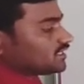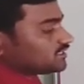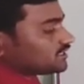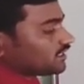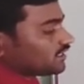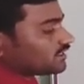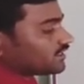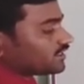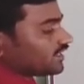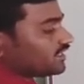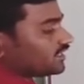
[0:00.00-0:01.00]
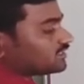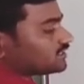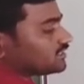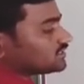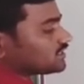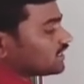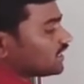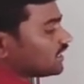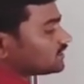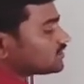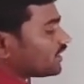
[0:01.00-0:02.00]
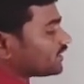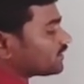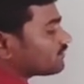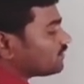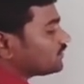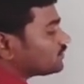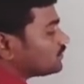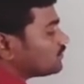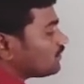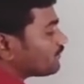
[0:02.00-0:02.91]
Yes, here LHS is not equal to